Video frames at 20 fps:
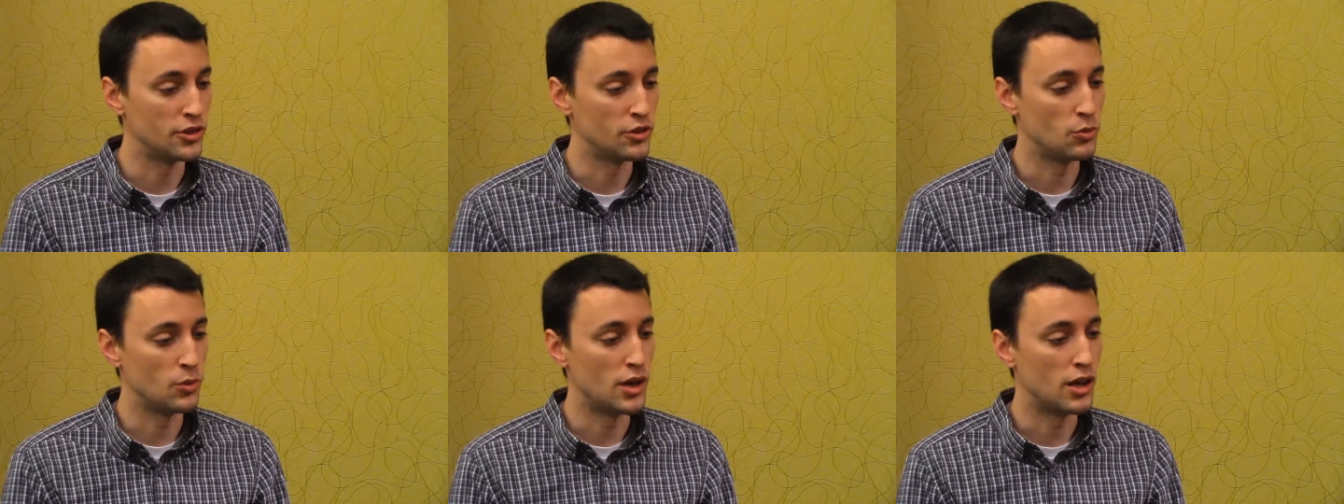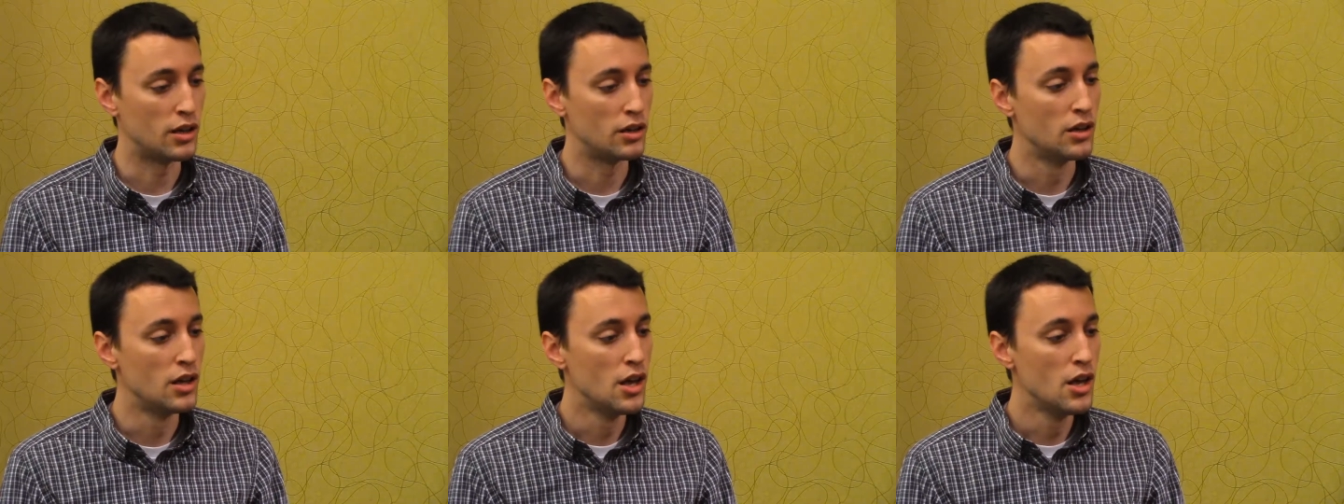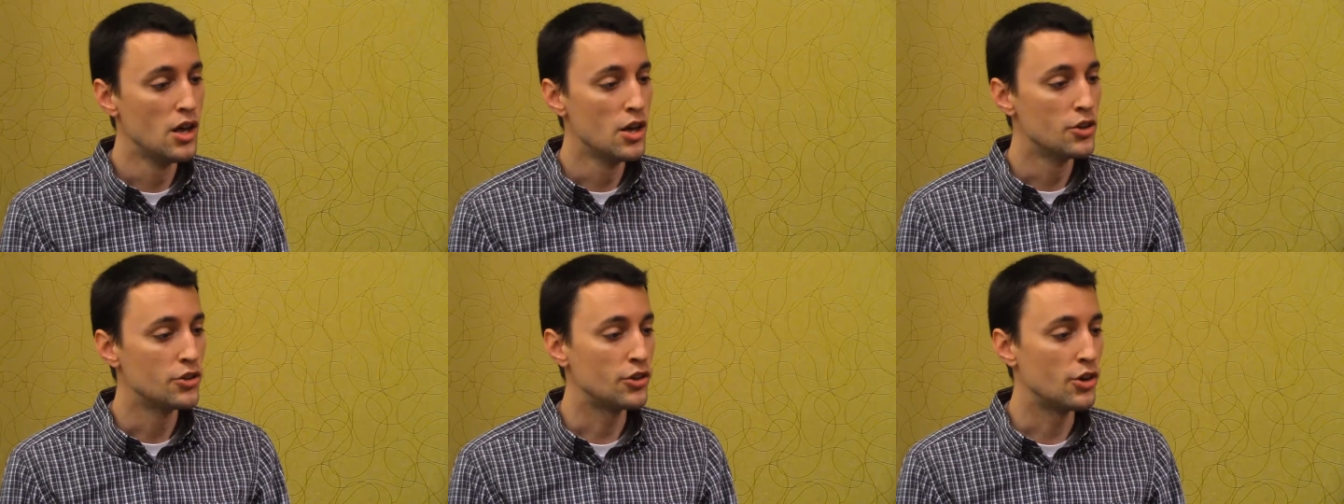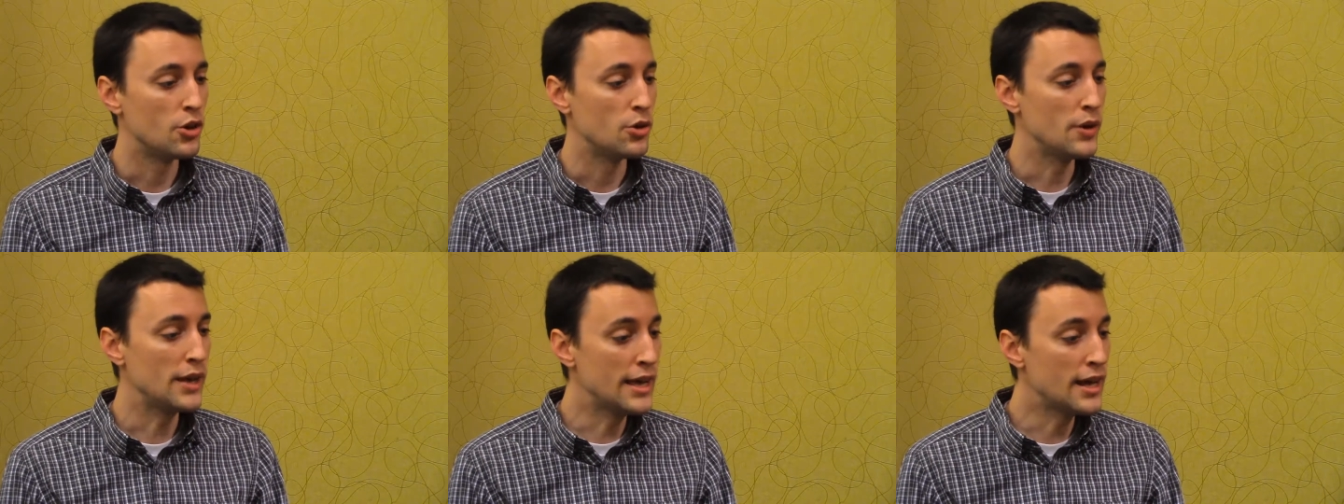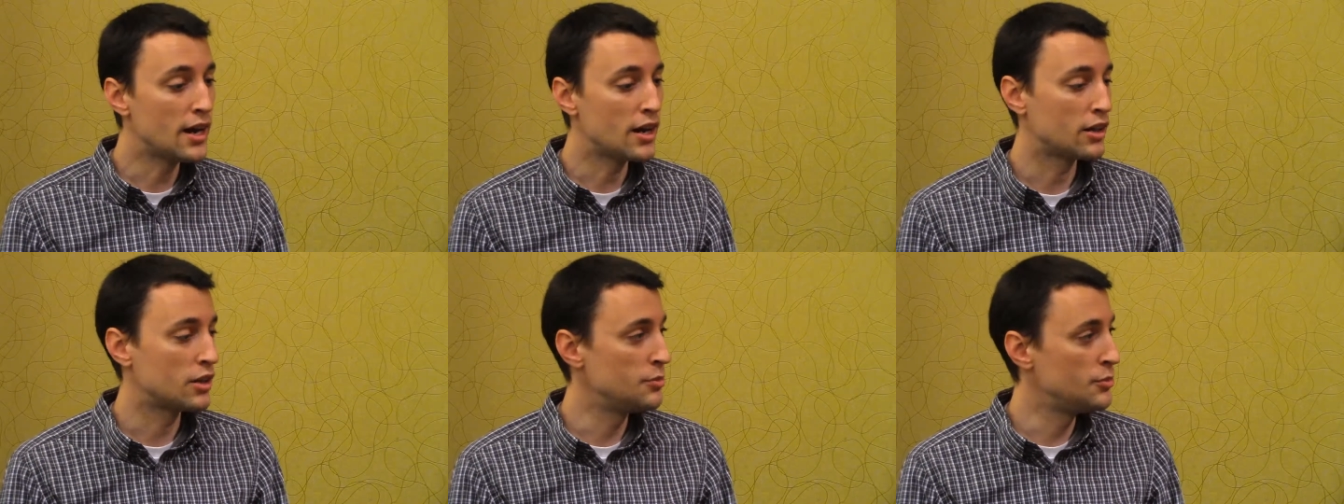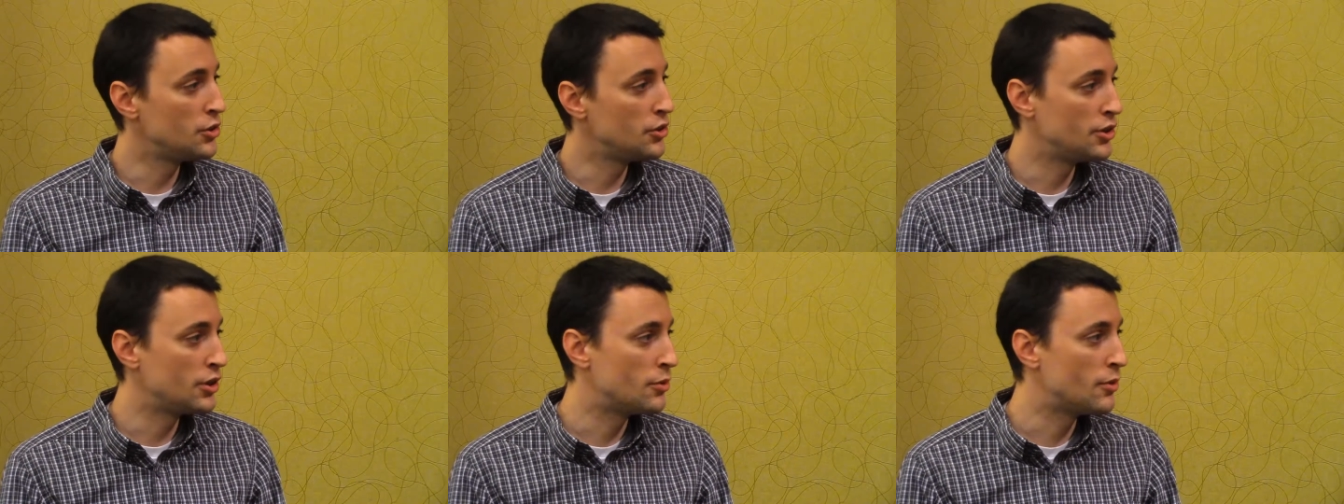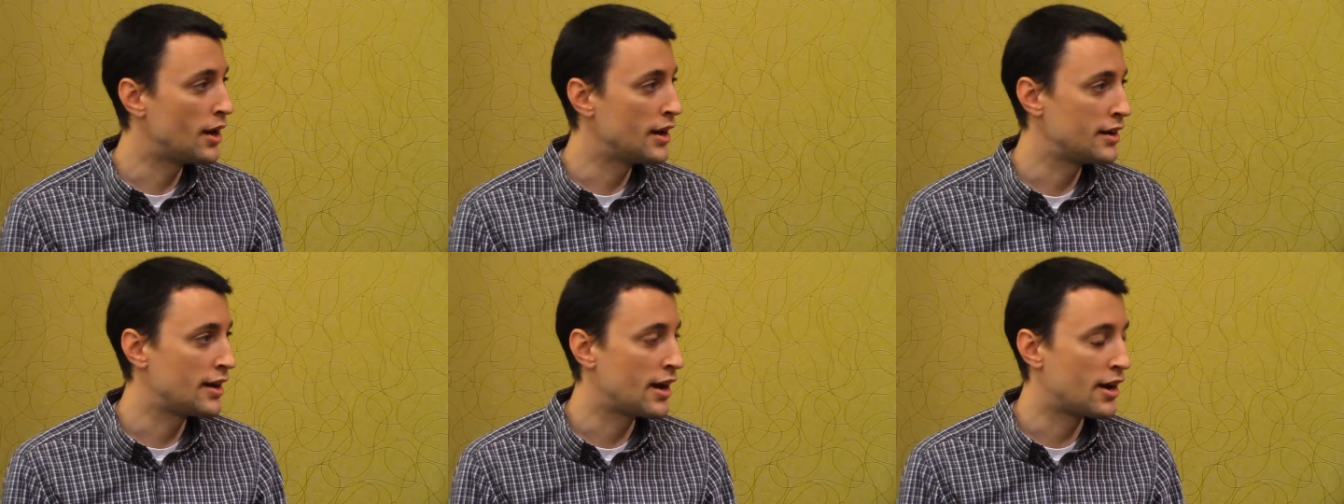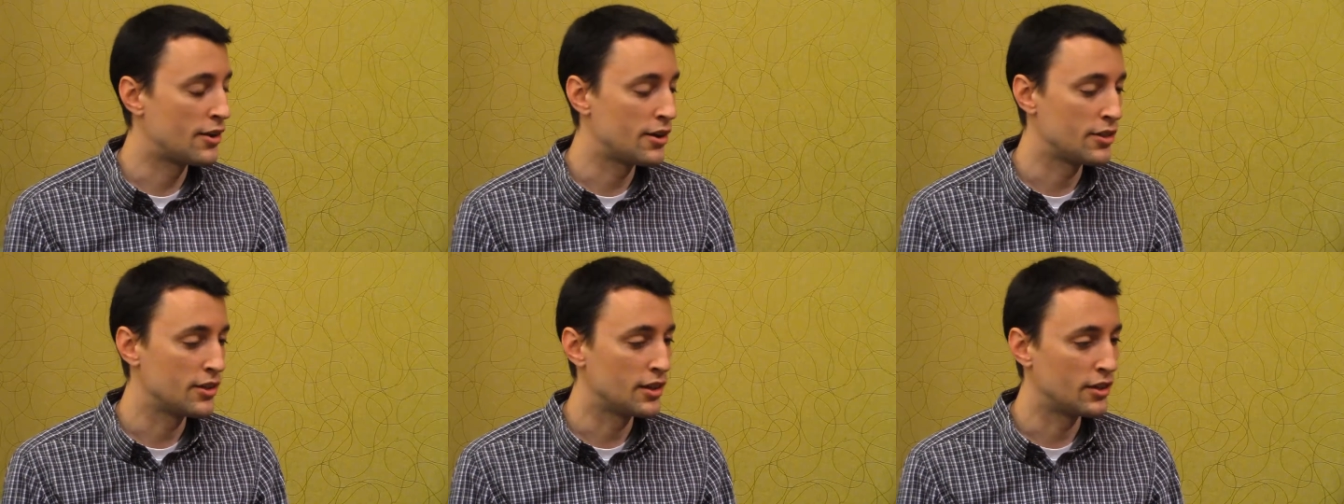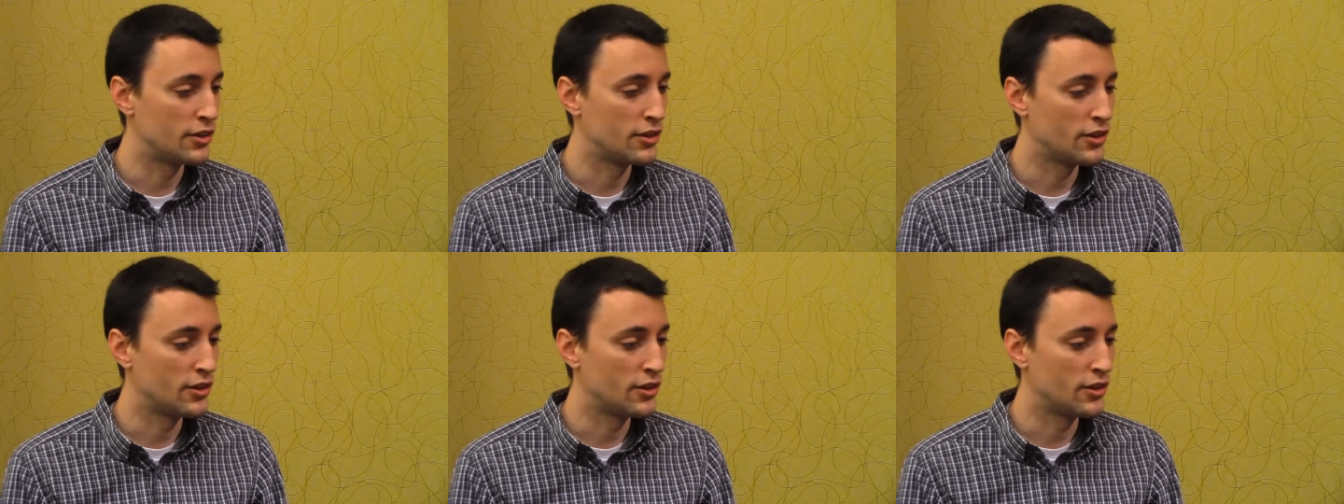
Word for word: as well. So in our community right now, I think